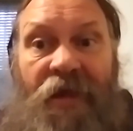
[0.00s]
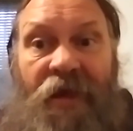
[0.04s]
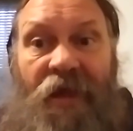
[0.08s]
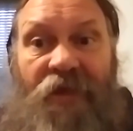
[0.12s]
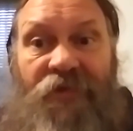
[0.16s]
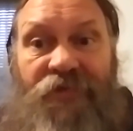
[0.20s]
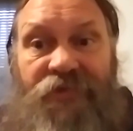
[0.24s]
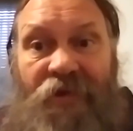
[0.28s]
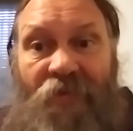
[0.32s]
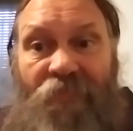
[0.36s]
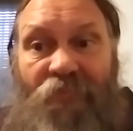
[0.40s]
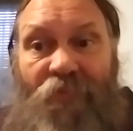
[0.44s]

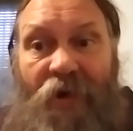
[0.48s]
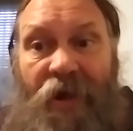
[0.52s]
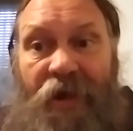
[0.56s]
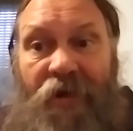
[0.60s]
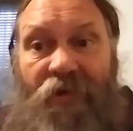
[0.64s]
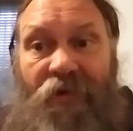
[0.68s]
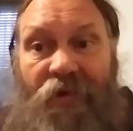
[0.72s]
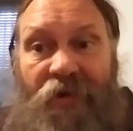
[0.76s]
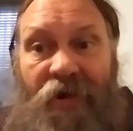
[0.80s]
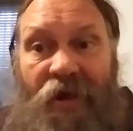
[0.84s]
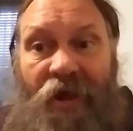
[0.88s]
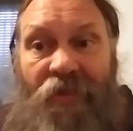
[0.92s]
in some way
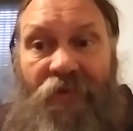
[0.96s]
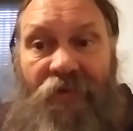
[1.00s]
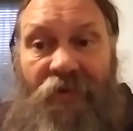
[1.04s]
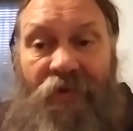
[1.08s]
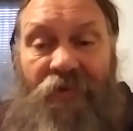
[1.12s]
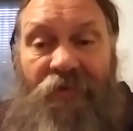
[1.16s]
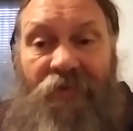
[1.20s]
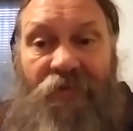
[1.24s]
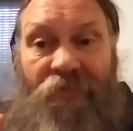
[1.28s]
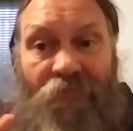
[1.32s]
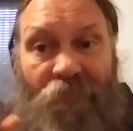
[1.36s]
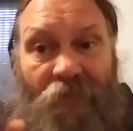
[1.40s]
or
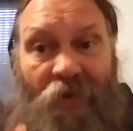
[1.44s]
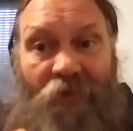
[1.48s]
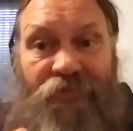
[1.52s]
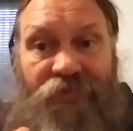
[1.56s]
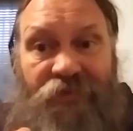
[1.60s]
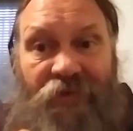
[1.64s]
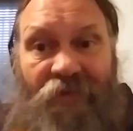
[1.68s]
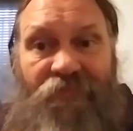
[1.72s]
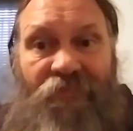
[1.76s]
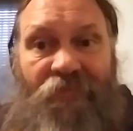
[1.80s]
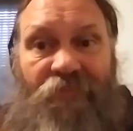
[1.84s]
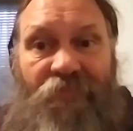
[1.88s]
another,
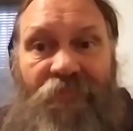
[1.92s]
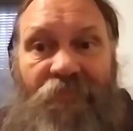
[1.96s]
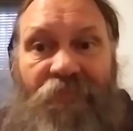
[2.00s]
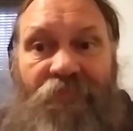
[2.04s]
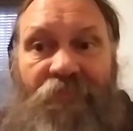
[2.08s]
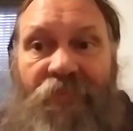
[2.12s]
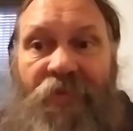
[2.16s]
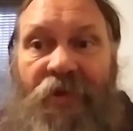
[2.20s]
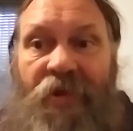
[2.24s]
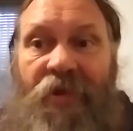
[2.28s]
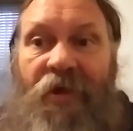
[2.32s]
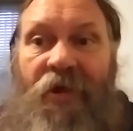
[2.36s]
most of them.
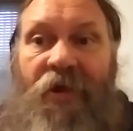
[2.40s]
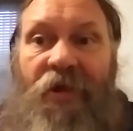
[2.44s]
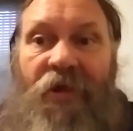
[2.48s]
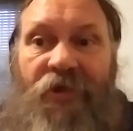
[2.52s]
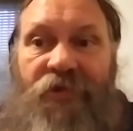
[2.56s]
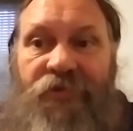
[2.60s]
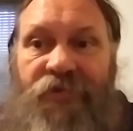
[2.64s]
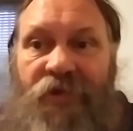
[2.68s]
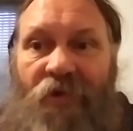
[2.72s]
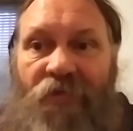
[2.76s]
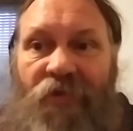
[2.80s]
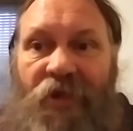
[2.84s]

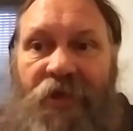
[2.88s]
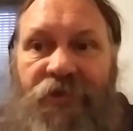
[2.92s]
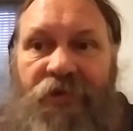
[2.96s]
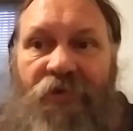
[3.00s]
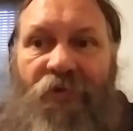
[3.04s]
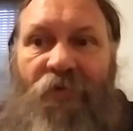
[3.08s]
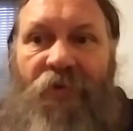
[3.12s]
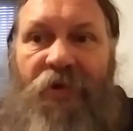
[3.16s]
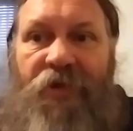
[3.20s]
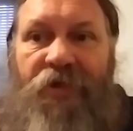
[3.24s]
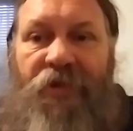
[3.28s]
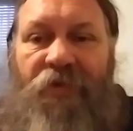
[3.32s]
So let's
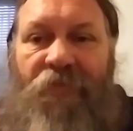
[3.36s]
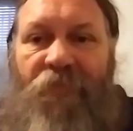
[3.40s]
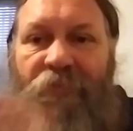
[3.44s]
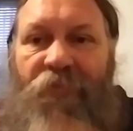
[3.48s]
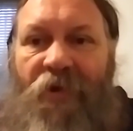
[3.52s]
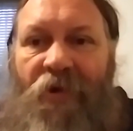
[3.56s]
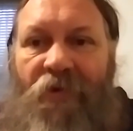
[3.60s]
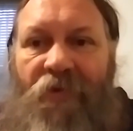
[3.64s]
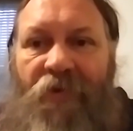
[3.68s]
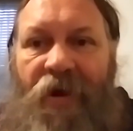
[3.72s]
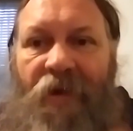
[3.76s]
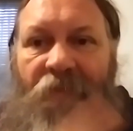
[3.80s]
go into the
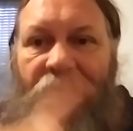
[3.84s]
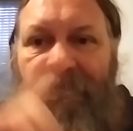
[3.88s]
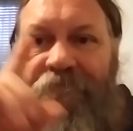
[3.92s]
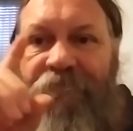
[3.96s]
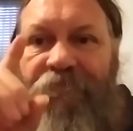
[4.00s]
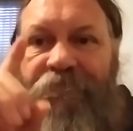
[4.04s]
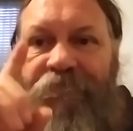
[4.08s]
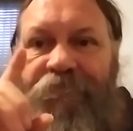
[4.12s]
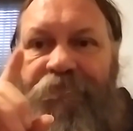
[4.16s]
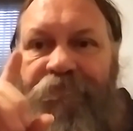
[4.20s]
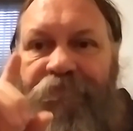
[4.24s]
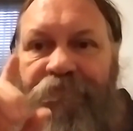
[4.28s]
program
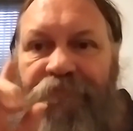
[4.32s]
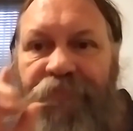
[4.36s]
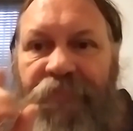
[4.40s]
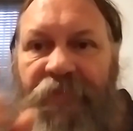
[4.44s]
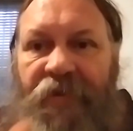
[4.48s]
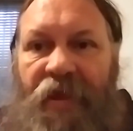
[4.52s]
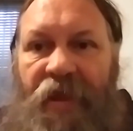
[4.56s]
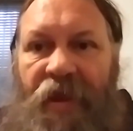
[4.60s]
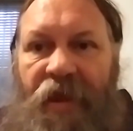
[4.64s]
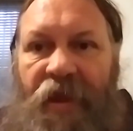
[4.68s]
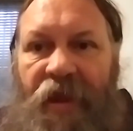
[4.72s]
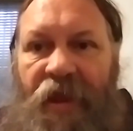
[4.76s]

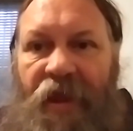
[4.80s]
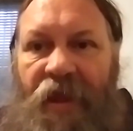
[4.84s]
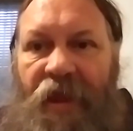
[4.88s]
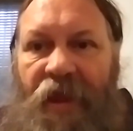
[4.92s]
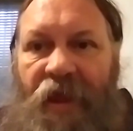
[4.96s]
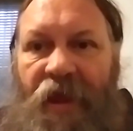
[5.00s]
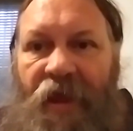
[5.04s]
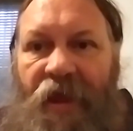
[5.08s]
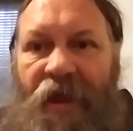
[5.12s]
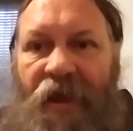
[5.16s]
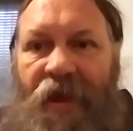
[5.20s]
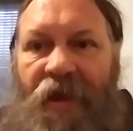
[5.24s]

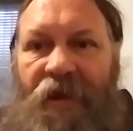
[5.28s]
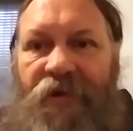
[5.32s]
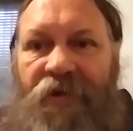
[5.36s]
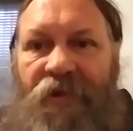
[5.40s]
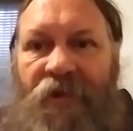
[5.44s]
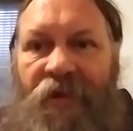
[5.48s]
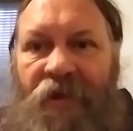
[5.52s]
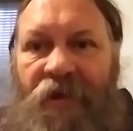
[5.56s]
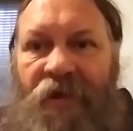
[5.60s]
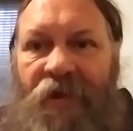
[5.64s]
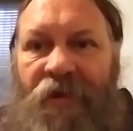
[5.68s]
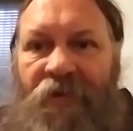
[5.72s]
and
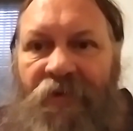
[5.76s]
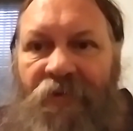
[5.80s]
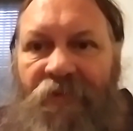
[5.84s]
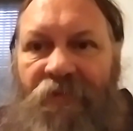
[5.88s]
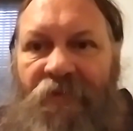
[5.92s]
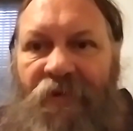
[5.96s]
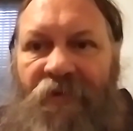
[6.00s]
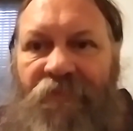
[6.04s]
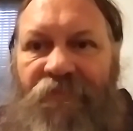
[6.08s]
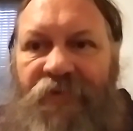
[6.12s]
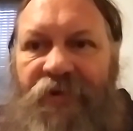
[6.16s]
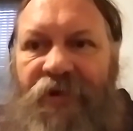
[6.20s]

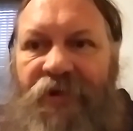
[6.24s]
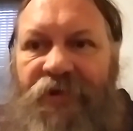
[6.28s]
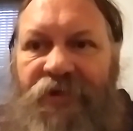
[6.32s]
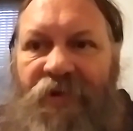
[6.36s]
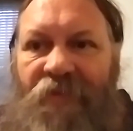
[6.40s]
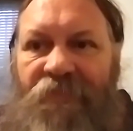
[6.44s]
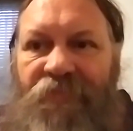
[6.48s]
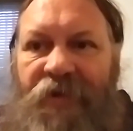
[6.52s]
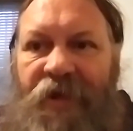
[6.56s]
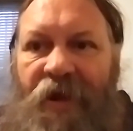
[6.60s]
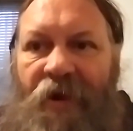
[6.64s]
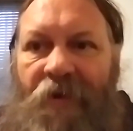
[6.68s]
we'll finish
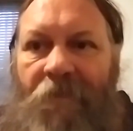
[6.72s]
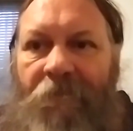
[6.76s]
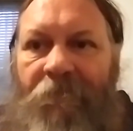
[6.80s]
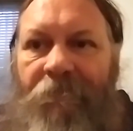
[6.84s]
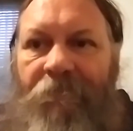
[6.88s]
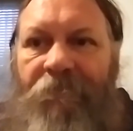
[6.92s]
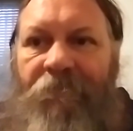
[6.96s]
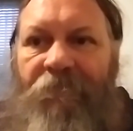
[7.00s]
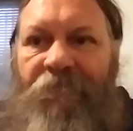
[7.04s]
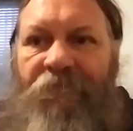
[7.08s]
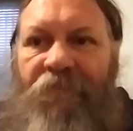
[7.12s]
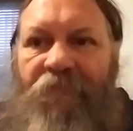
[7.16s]
up there.
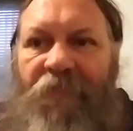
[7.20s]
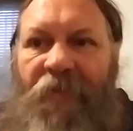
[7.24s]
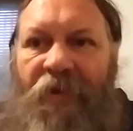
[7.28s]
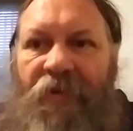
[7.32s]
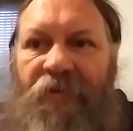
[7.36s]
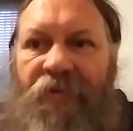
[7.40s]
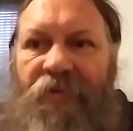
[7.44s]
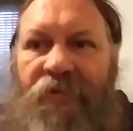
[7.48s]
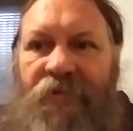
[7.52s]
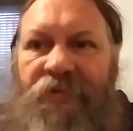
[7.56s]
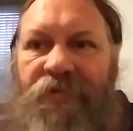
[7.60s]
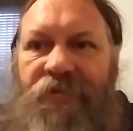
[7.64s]

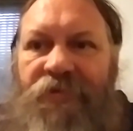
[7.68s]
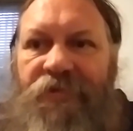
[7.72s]
Thanks.